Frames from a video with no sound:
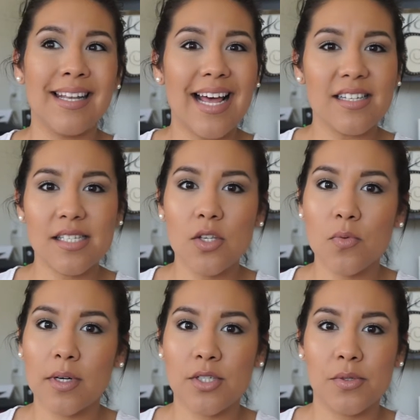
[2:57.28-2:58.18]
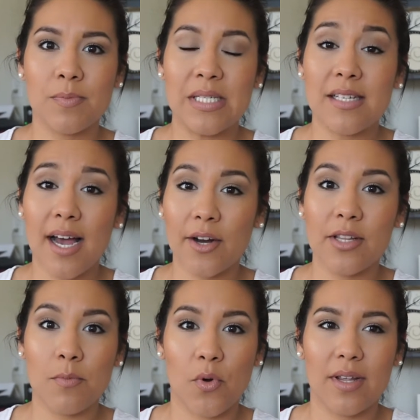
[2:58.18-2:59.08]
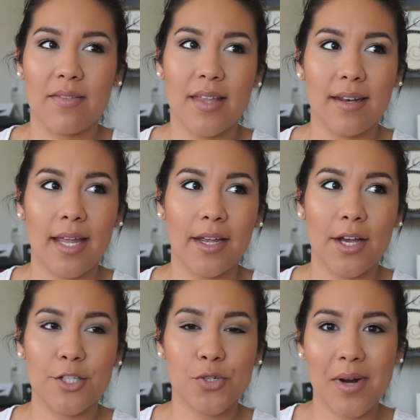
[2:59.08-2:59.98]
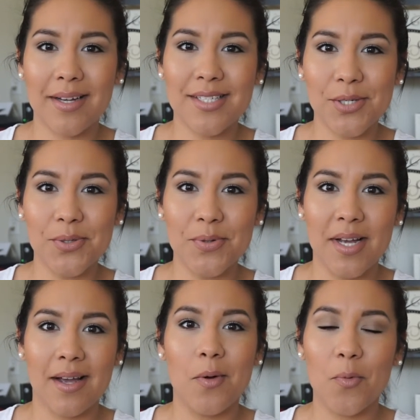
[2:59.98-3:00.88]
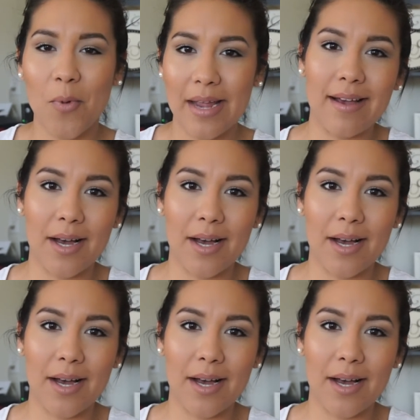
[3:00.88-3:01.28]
The last thing you want to do is be tired in the morning and then like trying to wake